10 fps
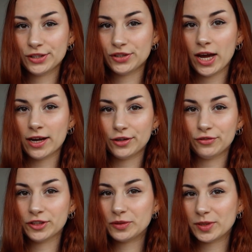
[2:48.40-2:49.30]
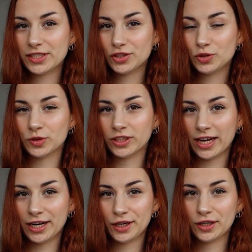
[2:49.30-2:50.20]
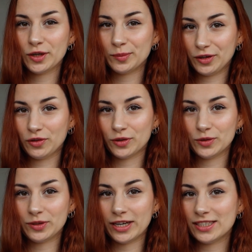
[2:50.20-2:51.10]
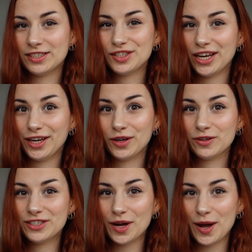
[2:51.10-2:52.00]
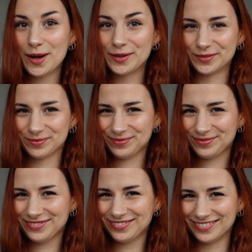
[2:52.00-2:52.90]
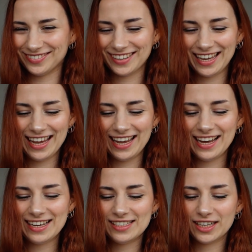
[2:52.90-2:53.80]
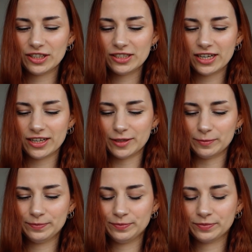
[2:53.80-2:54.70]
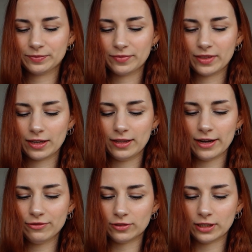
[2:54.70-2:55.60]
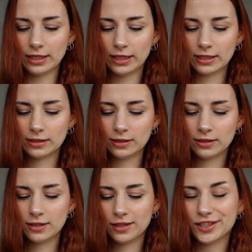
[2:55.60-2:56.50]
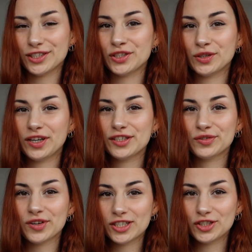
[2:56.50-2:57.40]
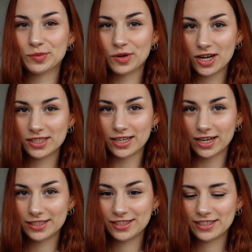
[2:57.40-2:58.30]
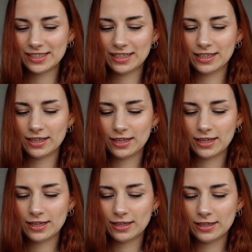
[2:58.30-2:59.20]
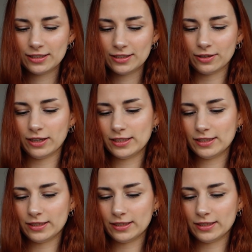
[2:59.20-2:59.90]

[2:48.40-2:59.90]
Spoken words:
So yeah, the first message we're getting coming through is take your time. Take your time, definitely. There's no need to rush the process. So let's